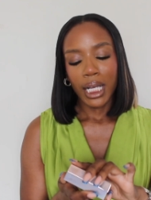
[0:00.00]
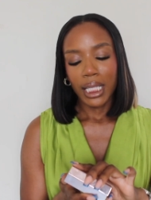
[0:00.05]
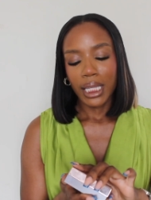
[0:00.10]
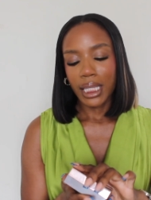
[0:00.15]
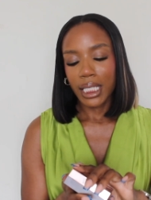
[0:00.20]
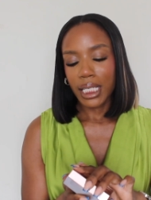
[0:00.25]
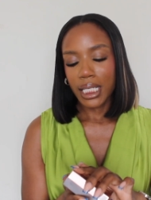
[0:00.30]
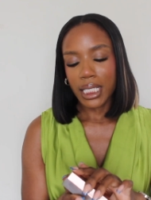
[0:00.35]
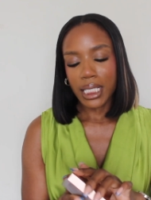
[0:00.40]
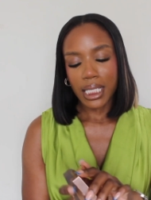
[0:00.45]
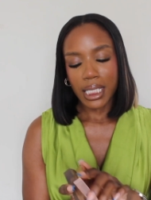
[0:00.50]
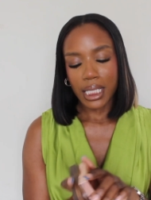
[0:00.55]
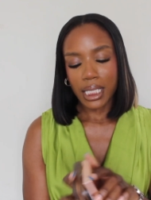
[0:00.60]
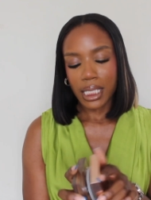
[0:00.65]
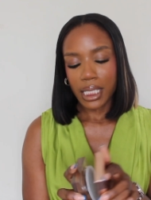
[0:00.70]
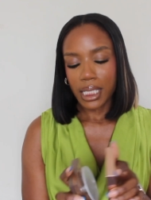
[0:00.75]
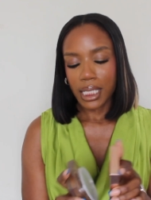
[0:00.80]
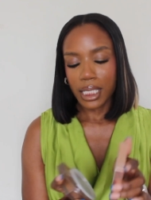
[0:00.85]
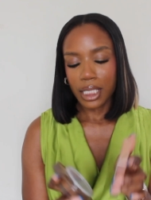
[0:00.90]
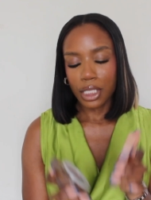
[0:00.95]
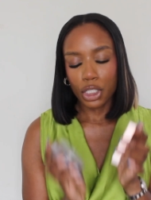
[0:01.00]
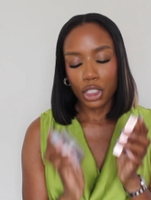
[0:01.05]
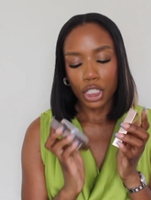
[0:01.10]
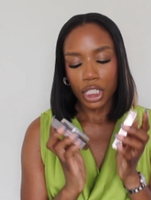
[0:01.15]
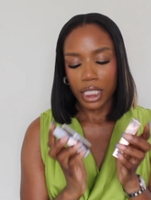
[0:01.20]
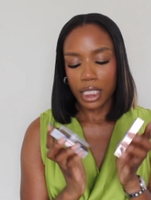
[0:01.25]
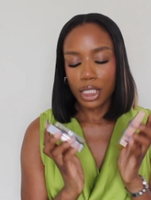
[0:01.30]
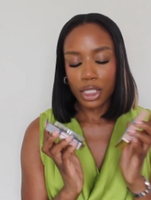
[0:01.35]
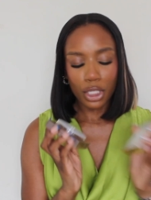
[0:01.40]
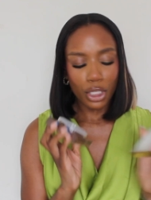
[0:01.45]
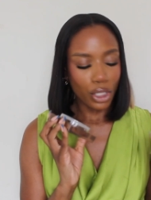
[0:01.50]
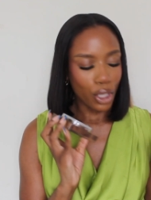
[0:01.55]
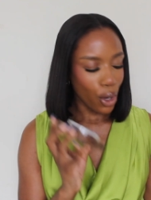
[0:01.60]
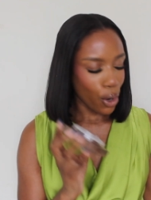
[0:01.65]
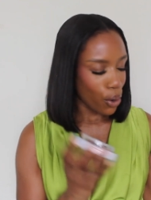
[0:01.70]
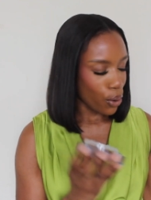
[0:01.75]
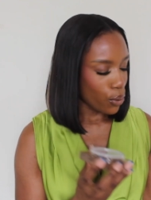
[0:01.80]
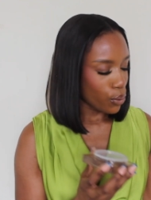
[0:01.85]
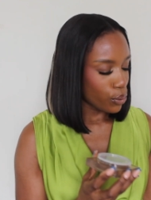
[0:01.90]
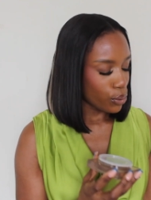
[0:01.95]
This is just
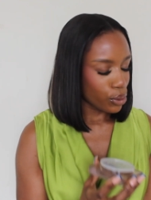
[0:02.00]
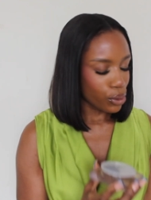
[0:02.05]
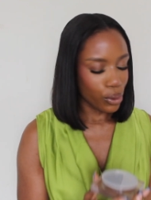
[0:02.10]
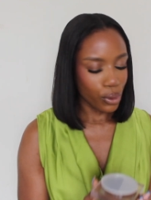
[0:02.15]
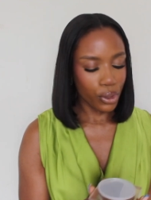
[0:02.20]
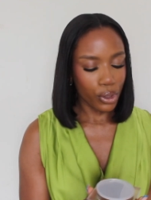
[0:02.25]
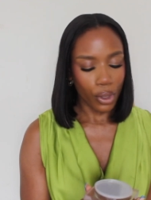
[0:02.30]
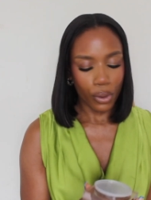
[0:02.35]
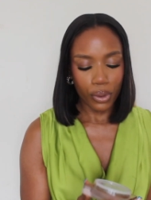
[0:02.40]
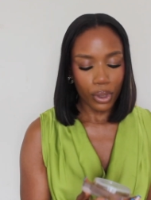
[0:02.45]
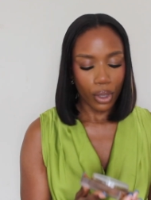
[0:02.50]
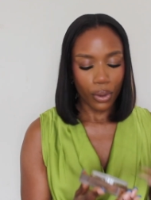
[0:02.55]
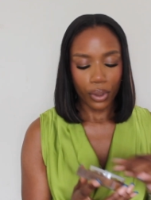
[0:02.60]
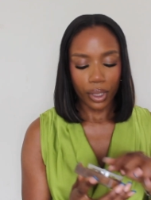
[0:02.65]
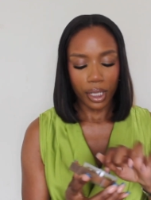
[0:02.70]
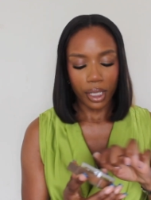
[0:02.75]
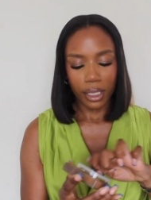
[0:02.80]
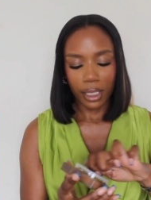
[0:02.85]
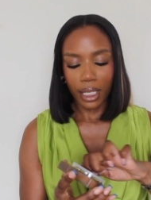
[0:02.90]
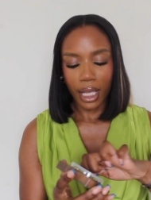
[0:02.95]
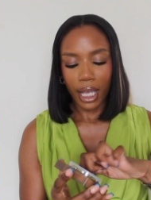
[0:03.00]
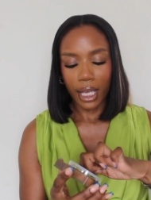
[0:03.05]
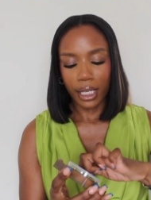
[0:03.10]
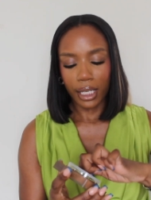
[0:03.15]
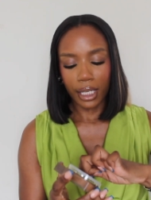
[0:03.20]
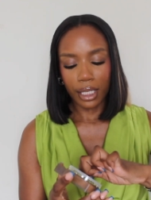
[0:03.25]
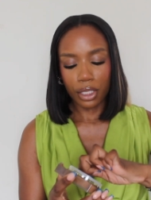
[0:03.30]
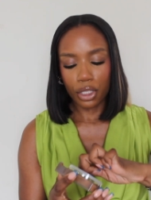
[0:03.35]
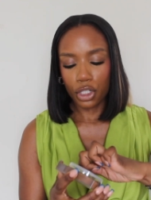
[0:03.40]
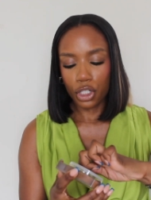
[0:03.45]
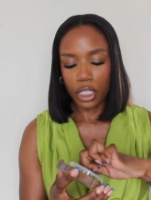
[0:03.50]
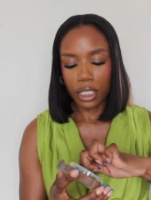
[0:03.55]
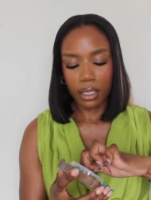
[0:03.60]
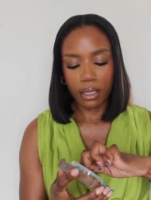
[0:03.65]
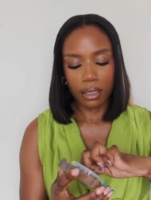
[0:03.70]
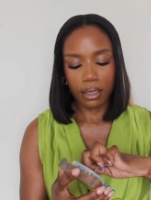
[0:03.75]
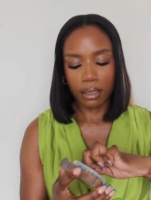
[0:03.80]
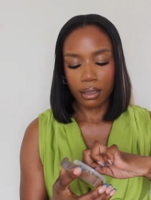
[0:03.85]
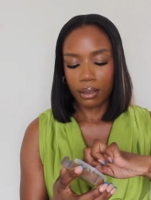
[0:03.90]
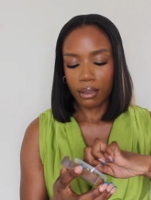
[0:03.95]
so good. Like, it's
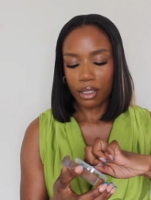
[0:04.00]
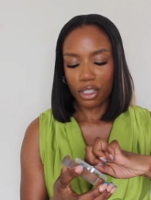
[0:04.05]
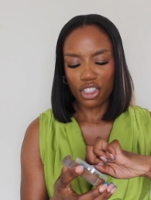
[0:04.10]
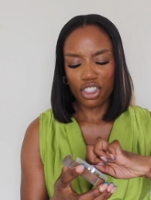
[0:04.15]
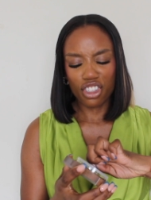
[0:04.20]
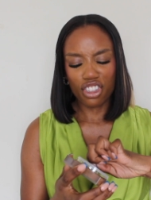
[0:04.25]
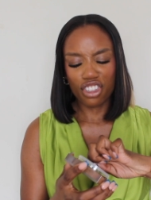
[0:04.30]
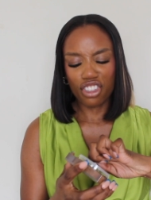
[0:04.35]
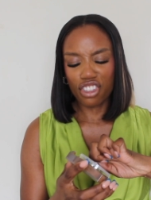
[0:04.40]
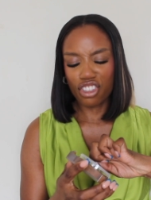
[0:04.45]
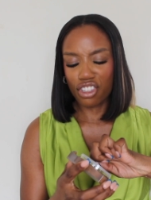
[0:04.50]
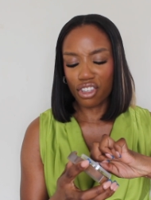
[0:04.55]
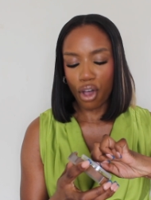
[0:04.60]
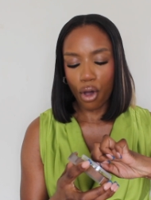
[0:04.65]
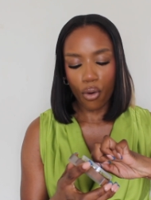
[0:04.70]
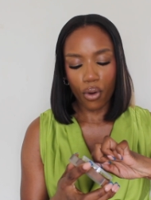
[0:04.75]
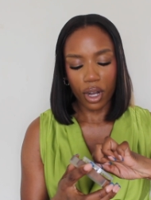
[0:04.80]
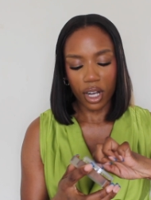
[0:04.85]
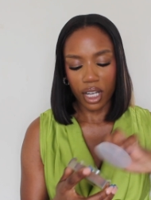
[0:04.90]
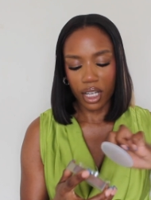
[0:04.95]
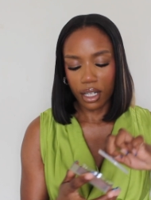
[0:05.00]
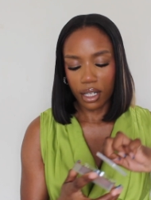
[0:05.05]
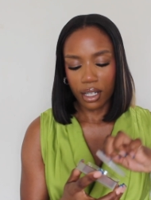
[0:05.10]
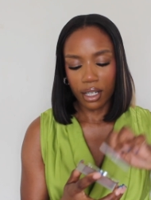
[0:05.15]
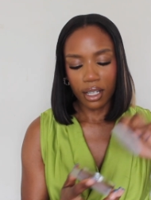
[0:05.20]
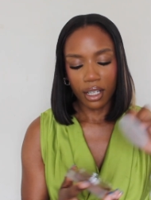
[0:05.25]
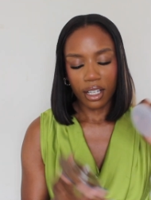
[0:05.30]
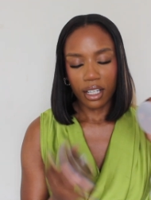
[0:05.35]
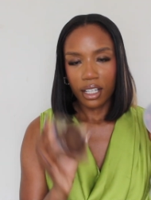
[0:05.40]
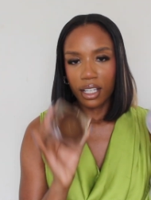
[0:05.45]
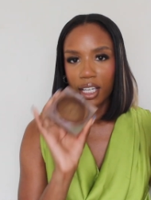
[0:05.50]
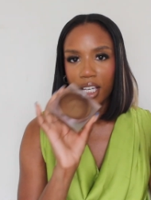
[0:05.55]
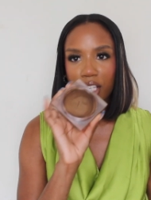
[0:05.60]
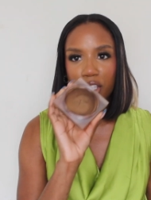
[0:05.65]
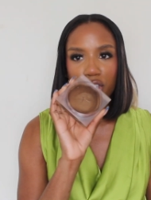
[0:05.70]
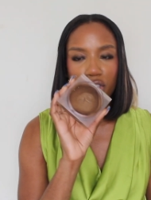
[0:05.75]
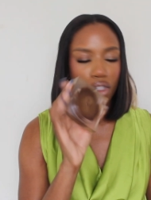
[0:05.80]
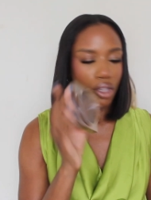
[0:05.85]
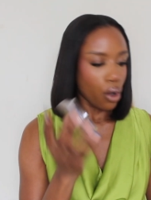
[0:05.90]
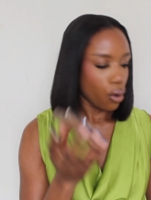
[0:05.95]
just so good. It's
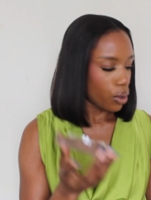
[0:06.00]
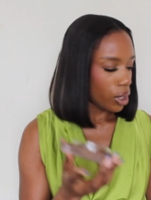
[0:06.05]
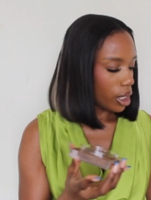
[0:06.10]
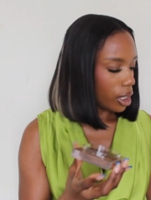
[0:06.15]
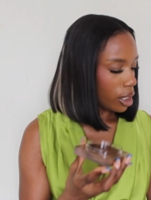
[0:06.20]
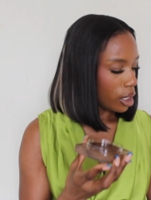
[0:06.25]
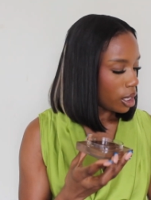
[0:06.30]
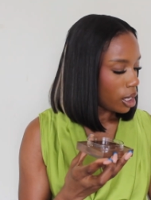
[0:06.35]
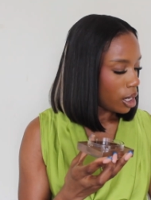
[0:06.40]
so good.